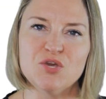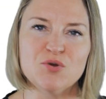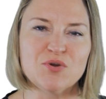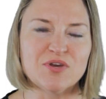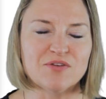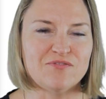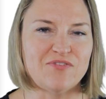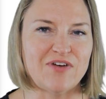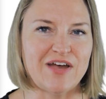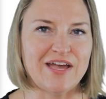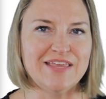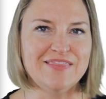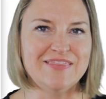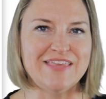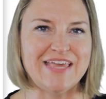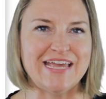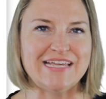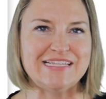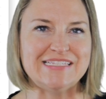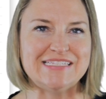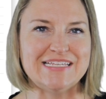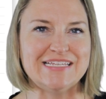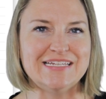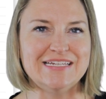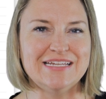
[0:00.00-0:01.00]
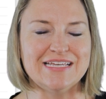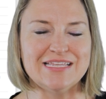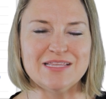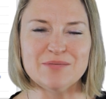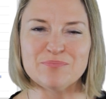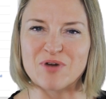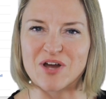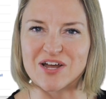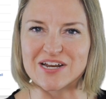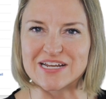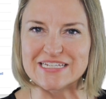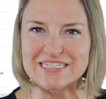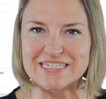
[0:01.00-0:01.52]
You can find the ASIN in the
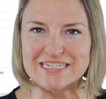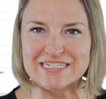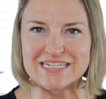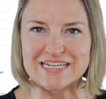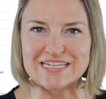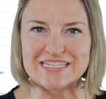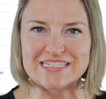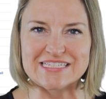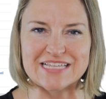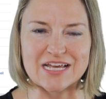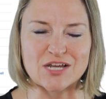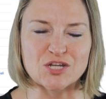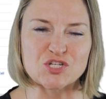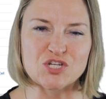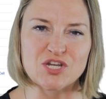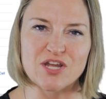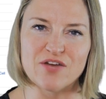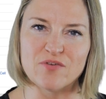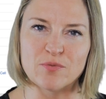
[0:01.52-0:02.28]
product details section